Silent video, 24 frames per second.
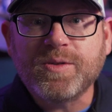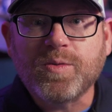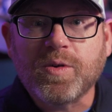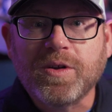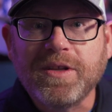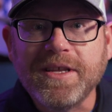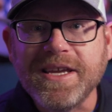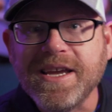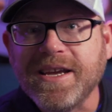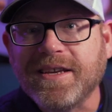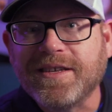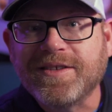were
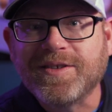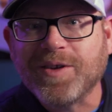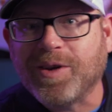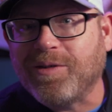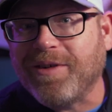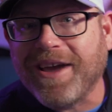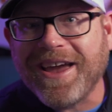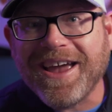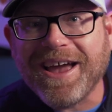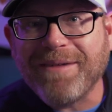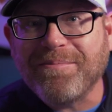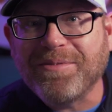leaked, so
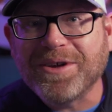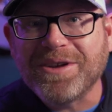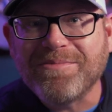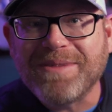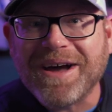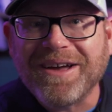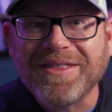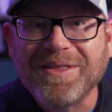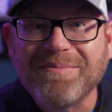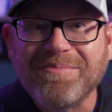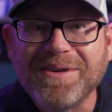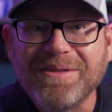hey, I put them
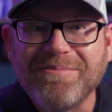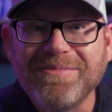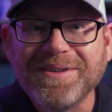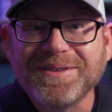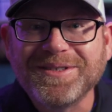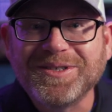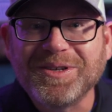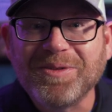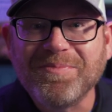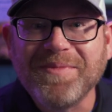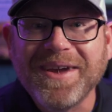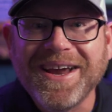out in the
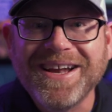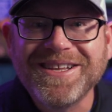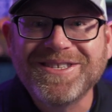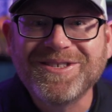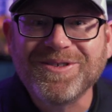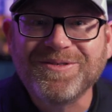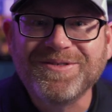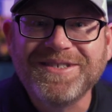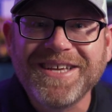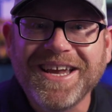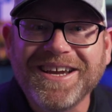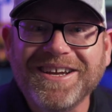public domain.
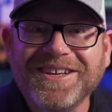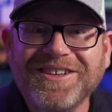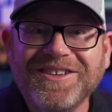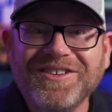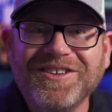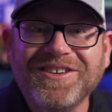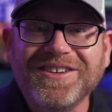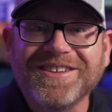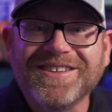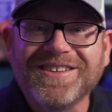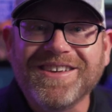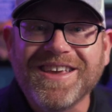So take a
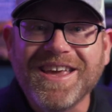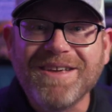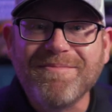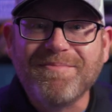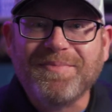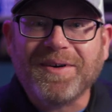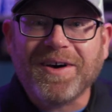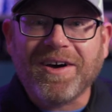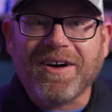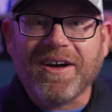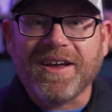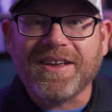look, hit
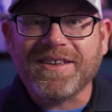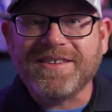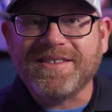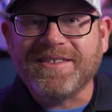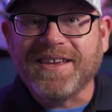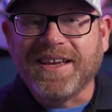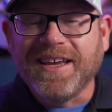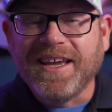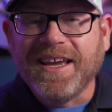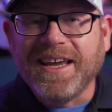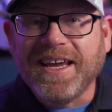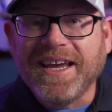
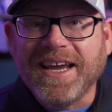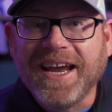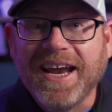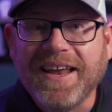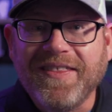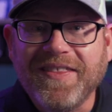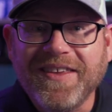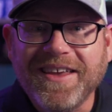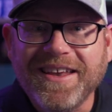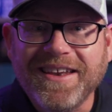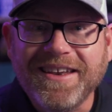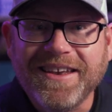pause,
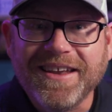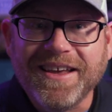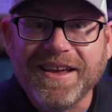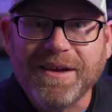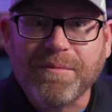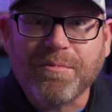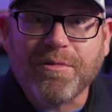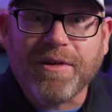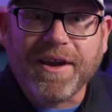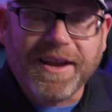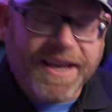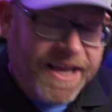and then
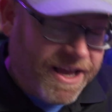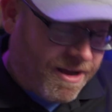break